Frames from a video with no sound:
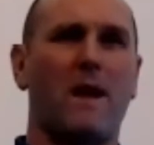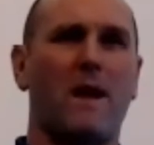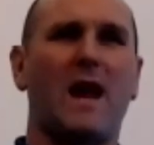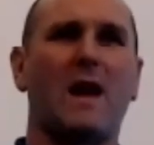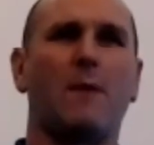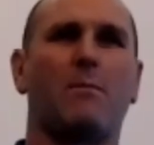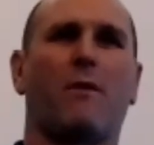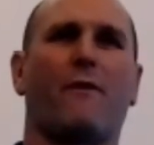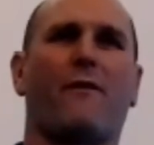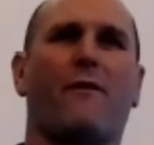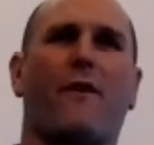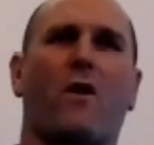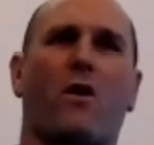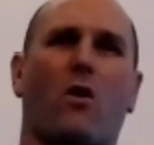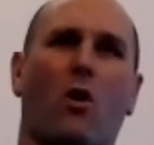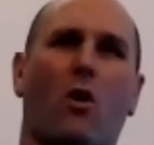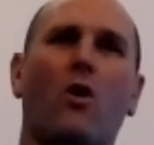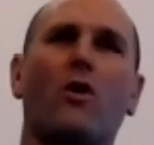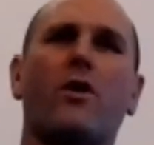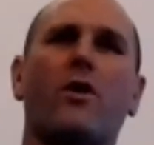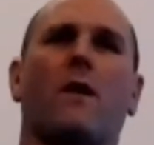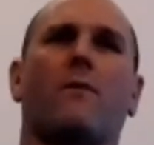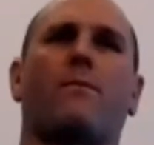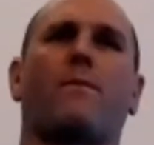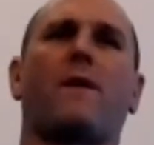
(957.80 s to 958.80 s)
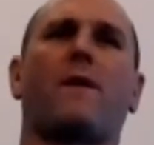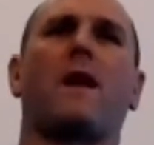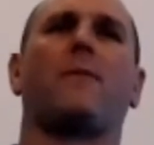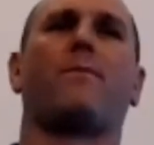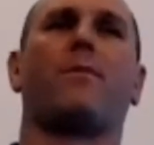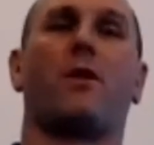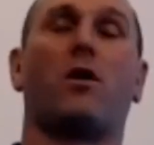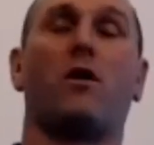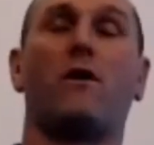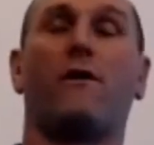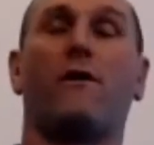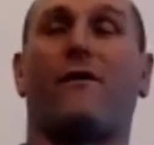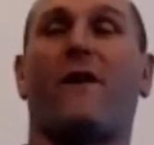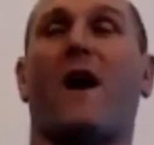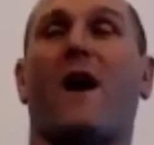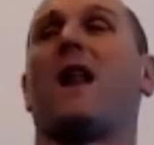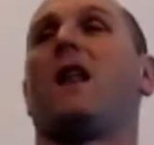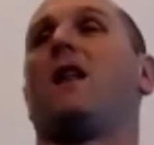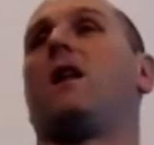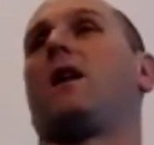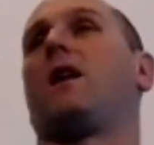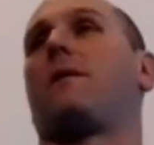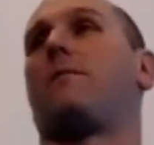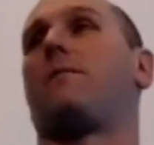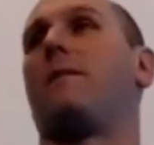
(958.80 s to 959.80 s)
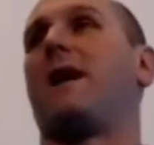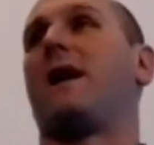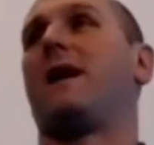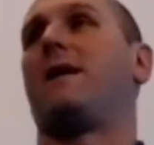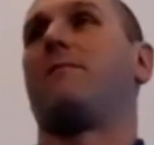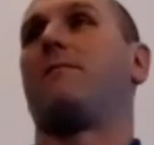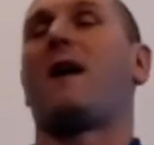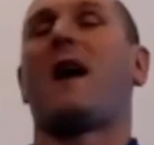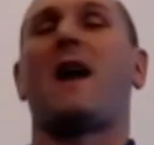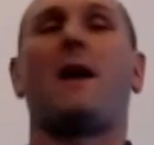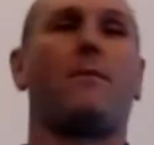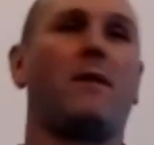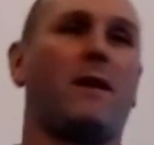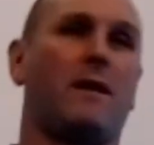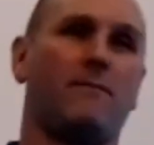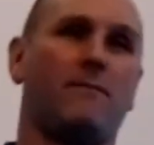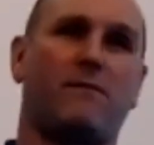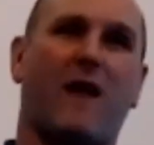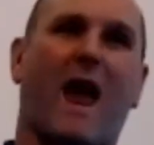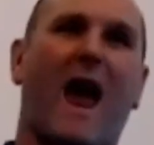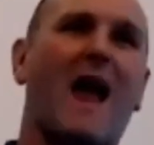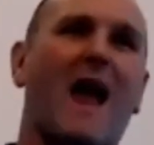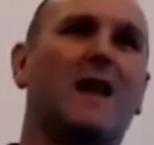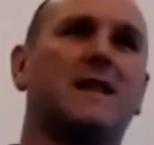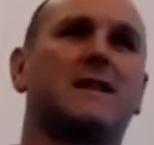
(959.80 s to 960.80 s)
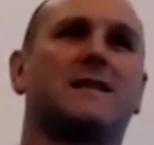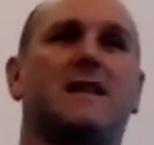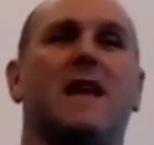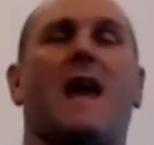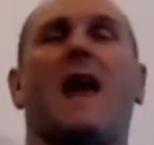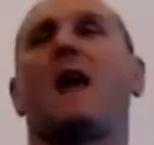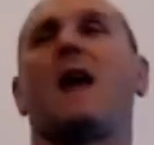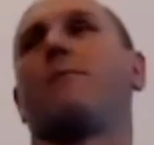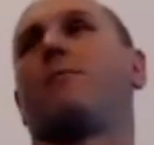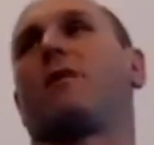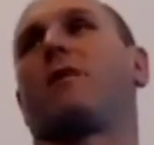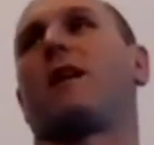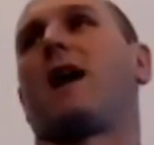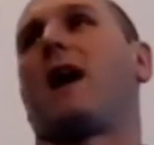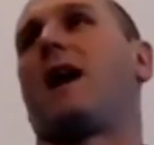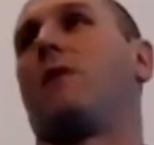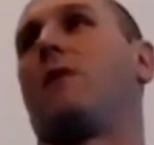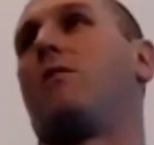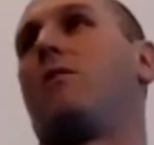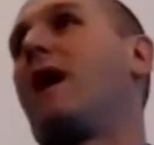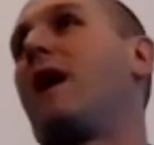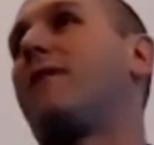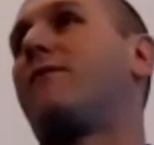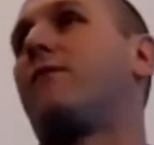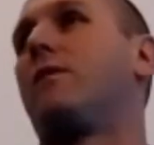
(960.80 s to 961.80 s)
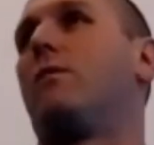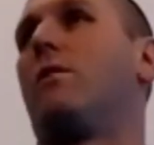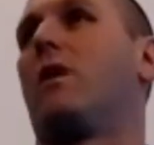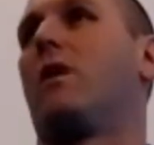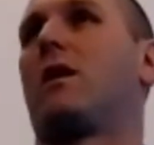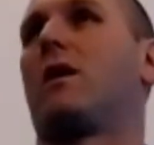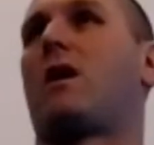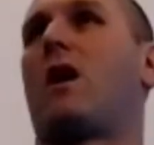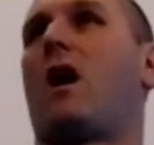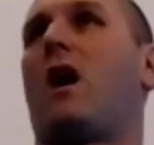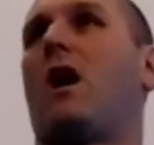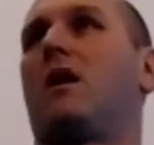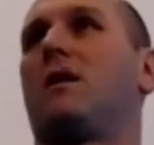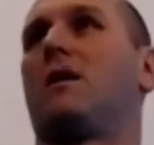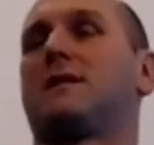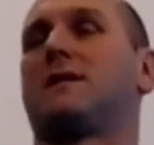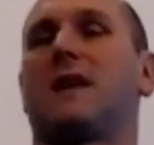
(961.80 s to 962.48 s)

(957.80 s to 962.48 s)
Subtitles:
me, but for other people who felt like me, maybe the LCA brigade, whatever we want to call